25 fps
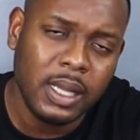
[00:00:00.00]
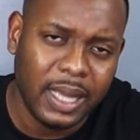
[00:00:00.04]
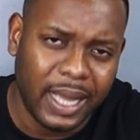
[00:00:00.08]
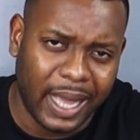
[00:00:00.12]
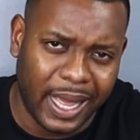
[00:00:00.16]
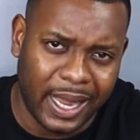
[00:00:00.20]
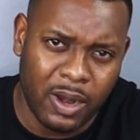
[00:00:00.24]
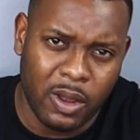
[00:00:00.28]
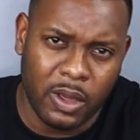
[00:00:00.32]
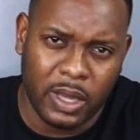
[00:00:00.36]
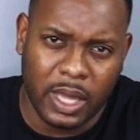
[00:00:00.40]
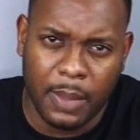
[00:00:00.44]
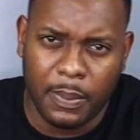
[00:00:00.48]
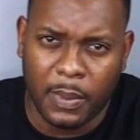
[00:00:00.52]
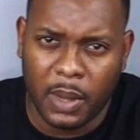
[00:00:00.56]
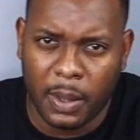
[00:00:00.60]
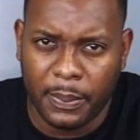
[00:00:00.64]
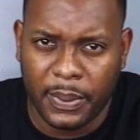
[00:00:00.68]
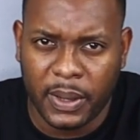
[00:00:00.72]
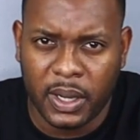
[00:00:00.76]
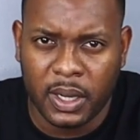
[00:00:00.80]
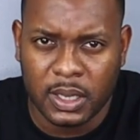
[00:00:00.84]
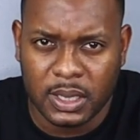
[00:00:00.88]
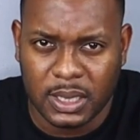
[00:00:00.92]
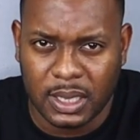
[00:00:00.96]
I know I keep
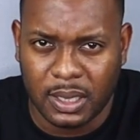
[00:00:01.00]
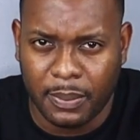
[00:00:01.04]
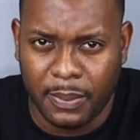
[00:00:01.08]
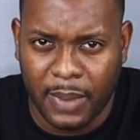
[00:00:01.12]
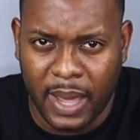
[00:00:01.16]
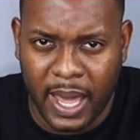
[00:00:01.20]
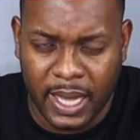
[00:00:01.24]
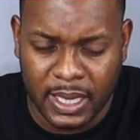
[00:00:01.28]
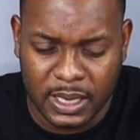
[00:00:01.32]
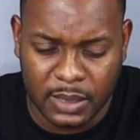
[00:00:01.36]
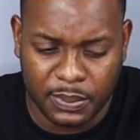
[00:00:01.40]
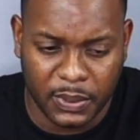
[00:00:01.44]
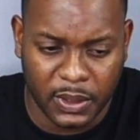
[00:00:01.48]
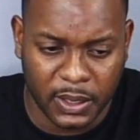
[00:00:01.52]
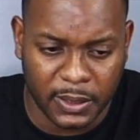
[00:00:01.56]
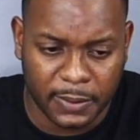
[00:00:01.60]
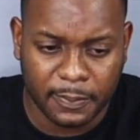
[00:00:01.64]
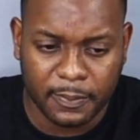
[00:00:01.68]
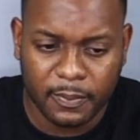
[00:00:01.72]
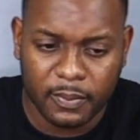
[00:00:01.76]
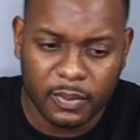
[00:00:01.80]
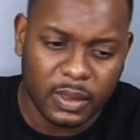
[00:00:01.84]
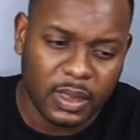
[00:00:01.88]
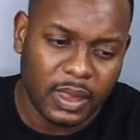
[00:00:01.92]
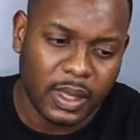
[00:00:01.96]
comparing it to the Max, but
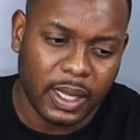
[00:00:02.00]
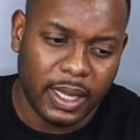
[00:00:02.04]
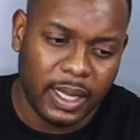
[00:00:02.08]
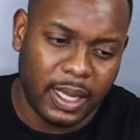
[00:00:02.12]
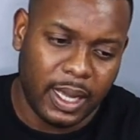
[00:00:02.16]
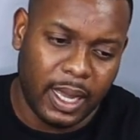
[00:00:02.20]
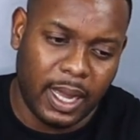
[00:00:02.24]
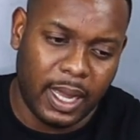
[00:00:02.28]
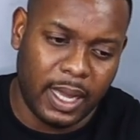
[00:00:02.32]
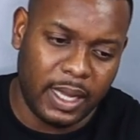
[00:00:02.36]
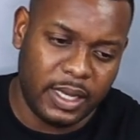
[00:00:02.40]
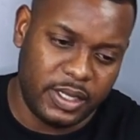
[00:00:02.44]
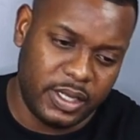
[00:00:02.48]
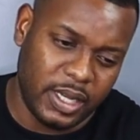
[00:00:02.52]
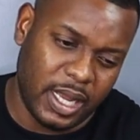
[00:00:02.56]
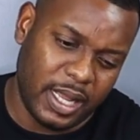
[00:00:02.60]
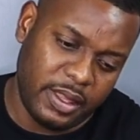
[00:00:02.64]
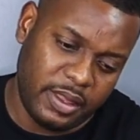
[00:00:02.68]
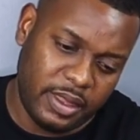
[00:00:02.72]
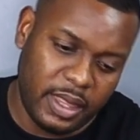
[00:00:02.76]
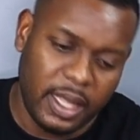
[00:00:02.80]
I